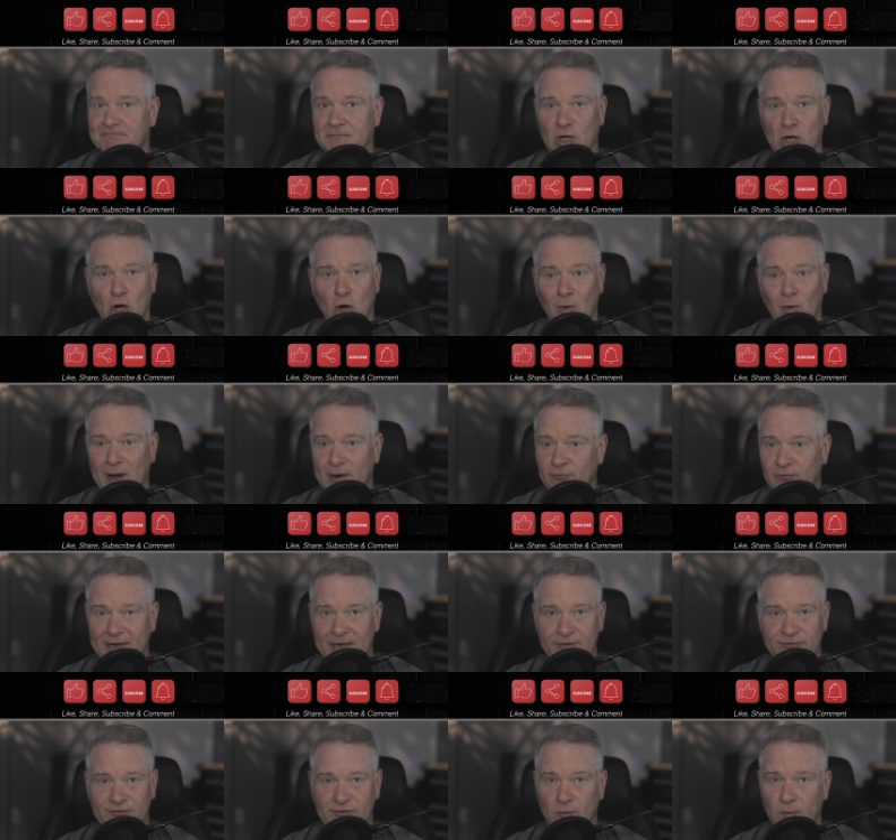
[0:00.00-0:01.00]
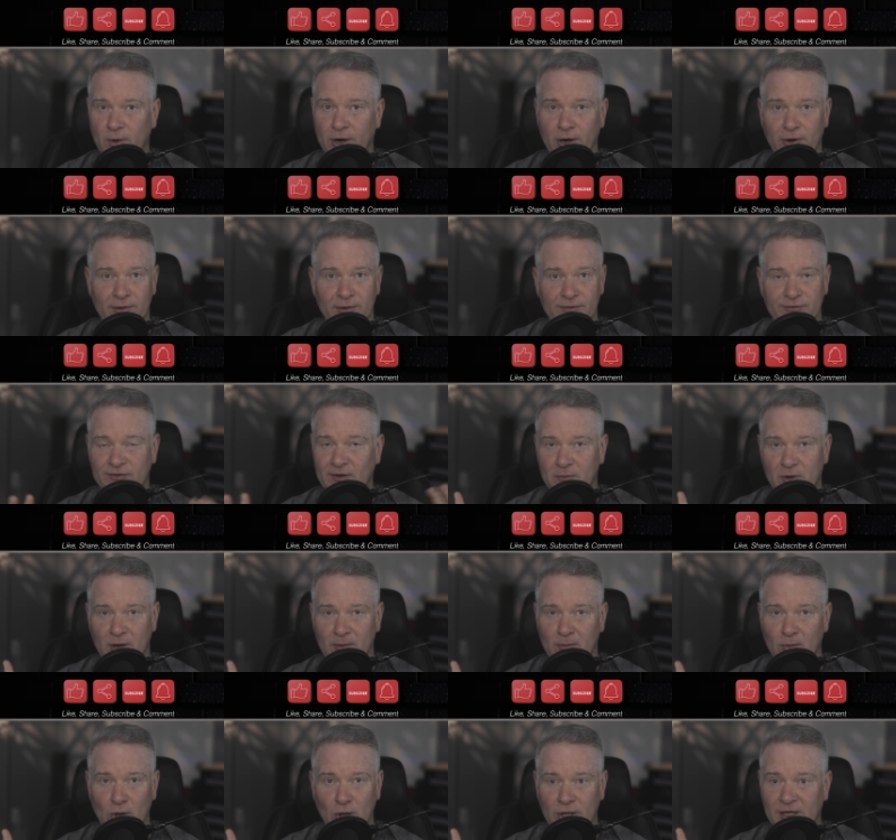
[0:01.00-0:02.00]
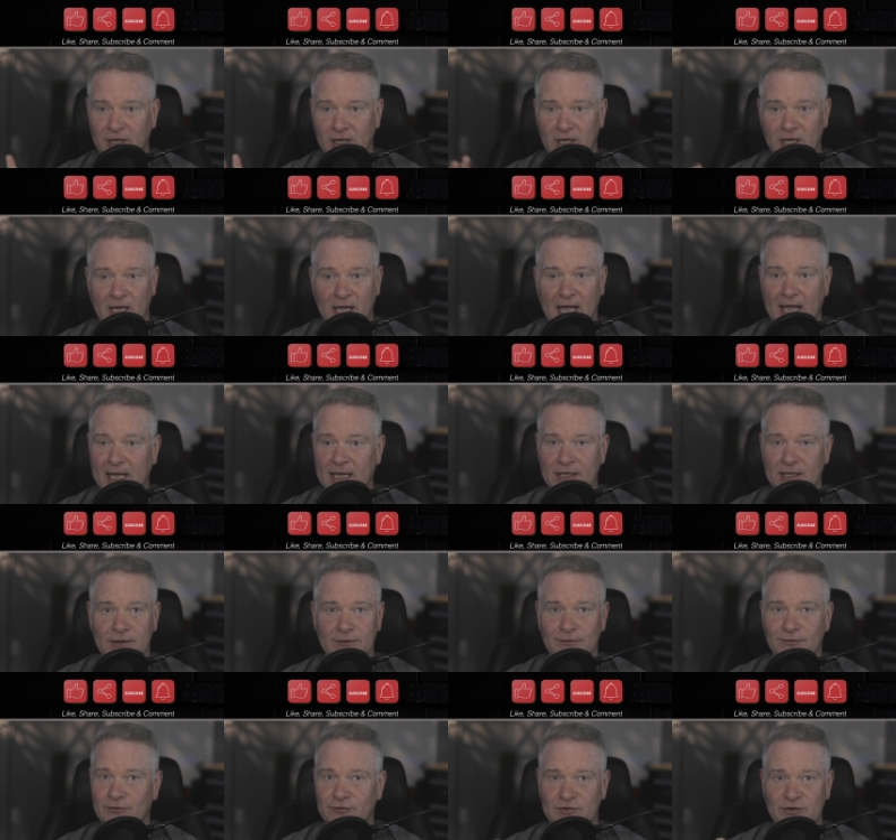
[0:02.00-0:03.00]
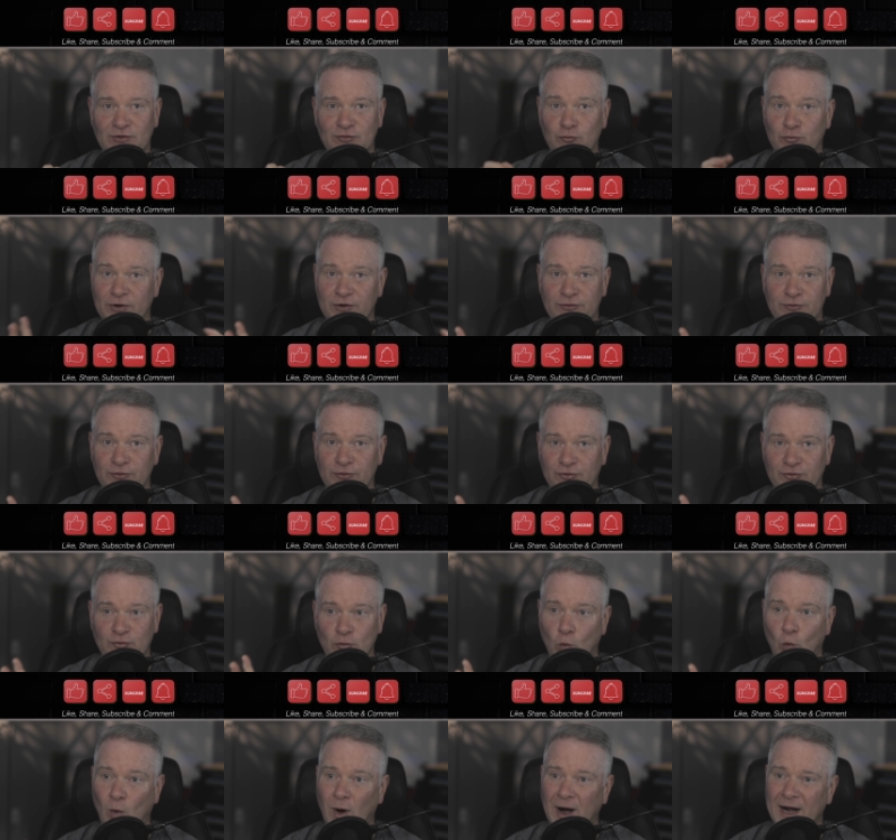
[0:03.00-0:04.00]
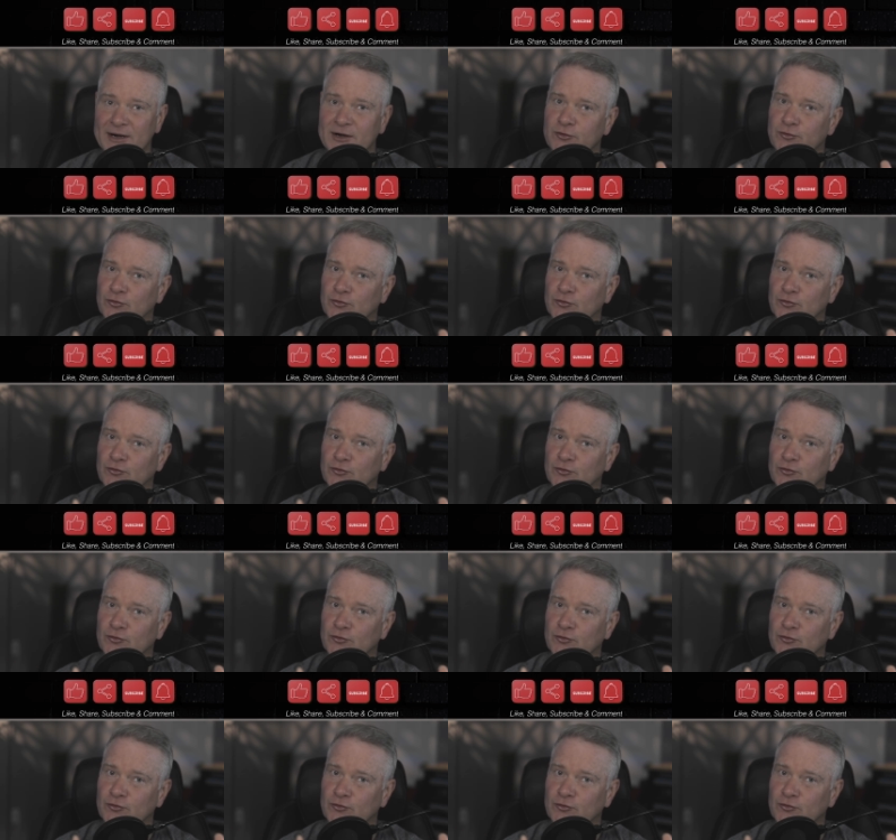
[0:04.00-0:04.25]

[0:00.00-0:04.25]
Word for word: go on Reddit somewhere in some community and just research what